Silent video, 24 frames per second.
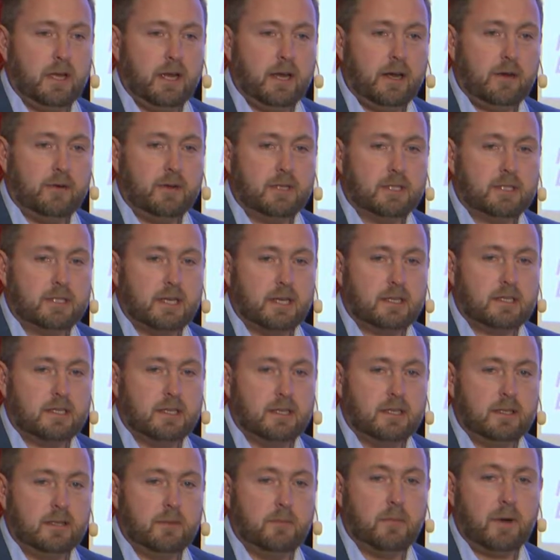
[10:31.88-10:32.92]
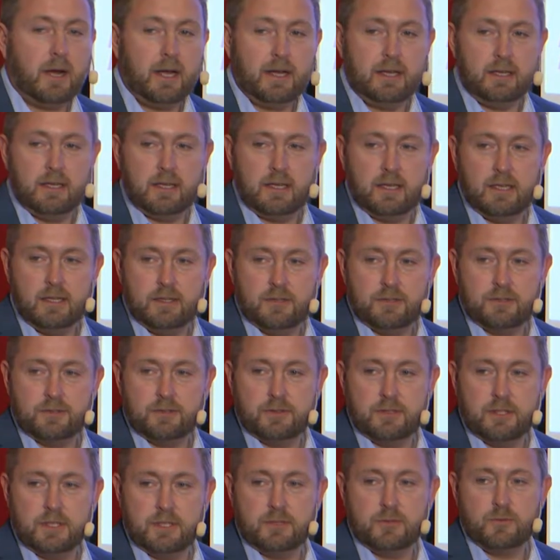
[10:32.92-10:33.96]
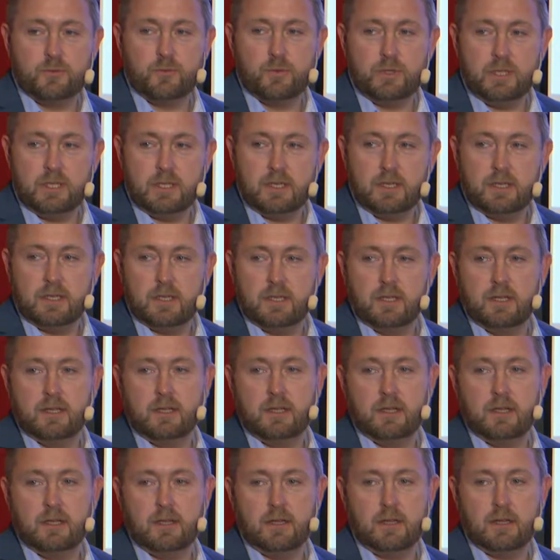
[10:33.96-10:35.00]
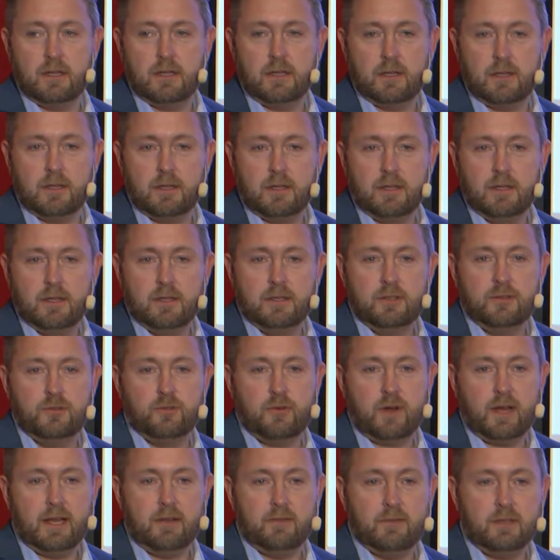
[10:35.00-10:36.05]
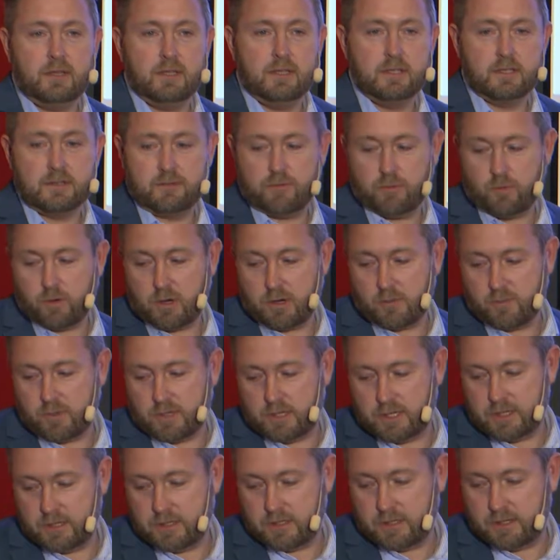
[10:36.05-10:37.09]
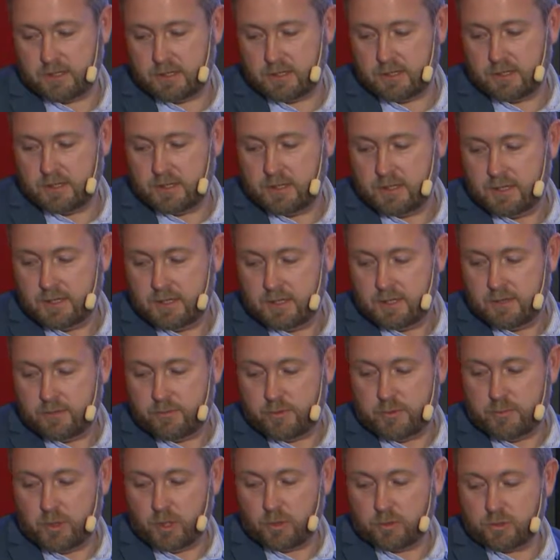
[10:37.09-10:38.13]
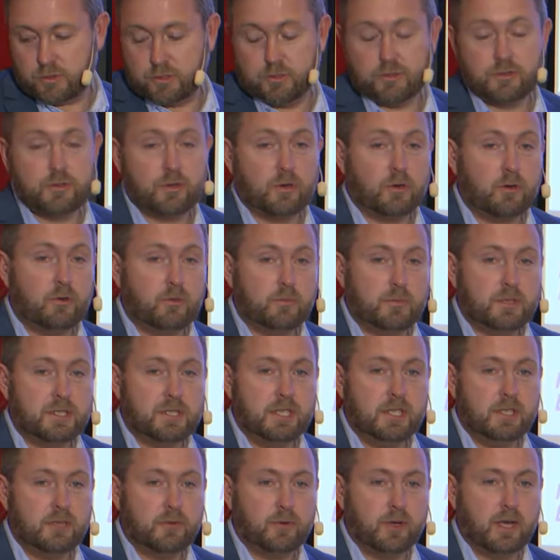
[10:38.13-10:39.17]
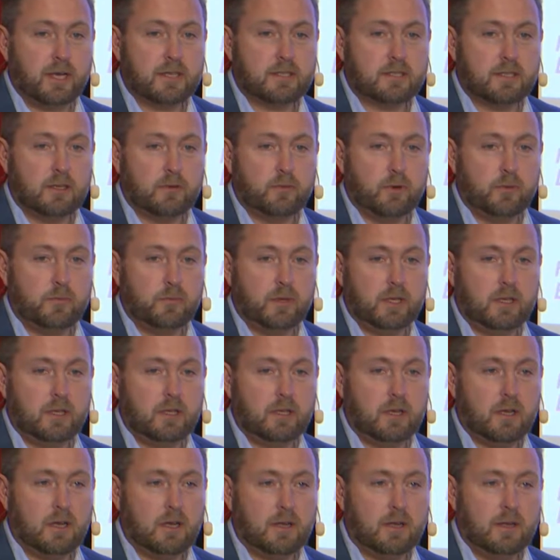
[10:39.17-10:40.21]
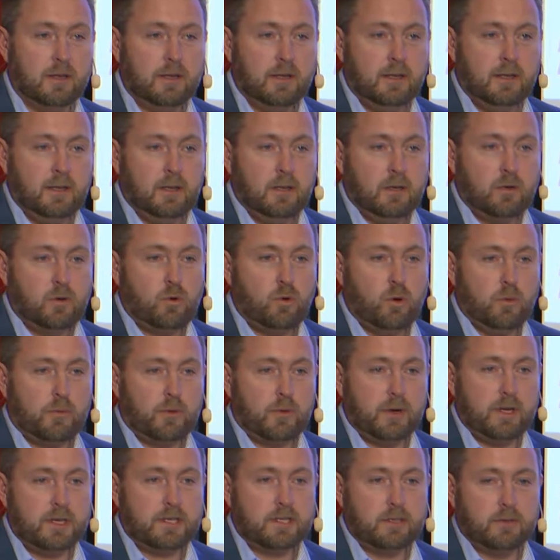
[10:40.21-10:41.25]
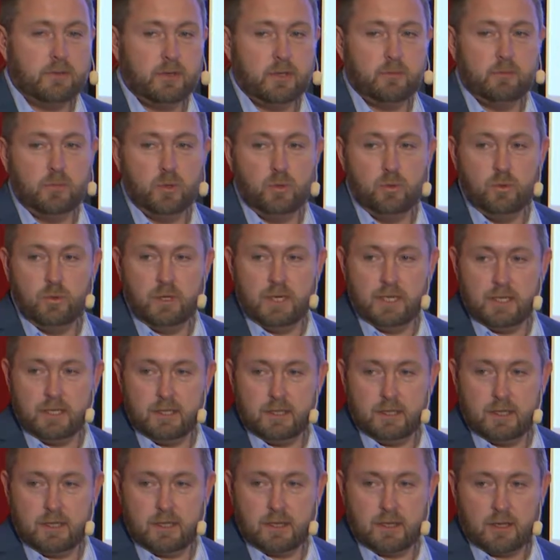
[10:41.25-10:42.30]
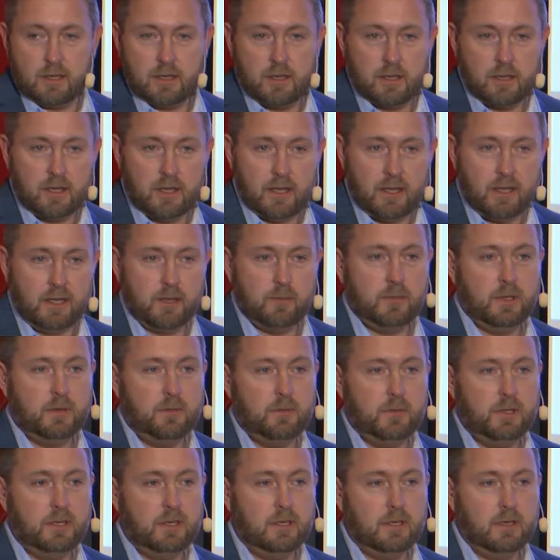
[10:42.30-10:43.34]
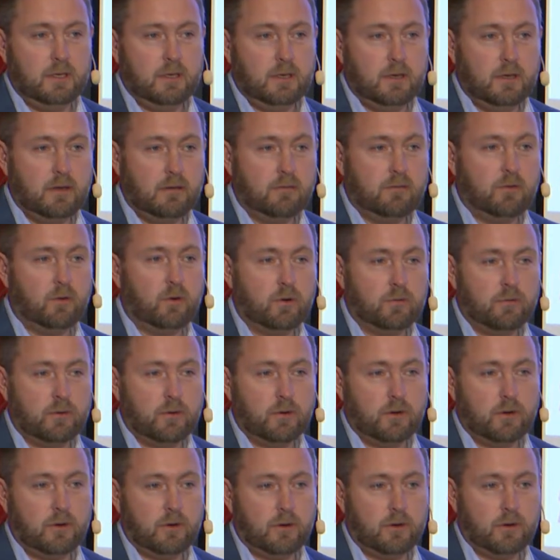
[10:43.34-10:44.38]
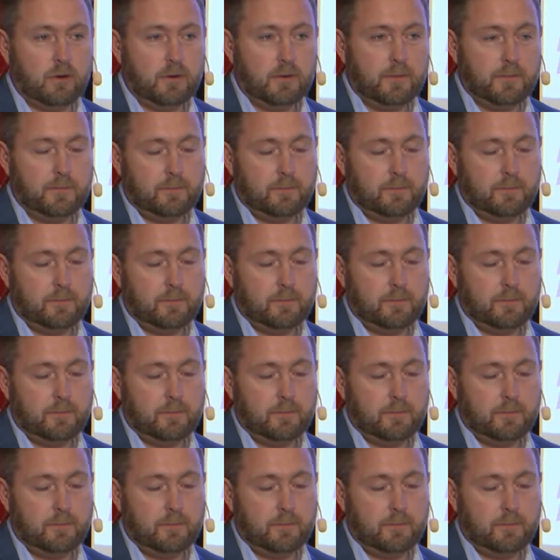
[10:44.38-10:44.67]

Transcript: areas, actually in the mining industry is really uh, driving this forward in the remote control of machinery, actually. We've been in a cooperation with Boliden, ABB, Volvo